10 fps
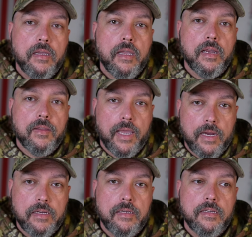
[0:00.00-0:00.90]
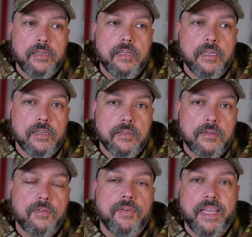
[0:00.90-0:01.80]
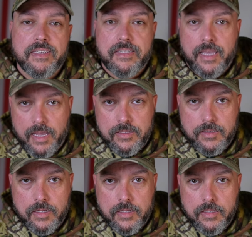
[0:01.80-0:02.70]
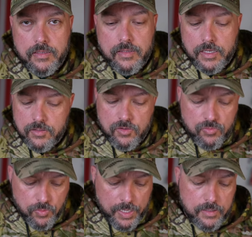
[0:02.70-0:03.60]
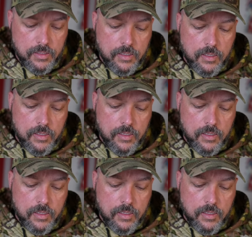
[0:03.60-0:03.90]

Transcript: And that is fantastic. That is great.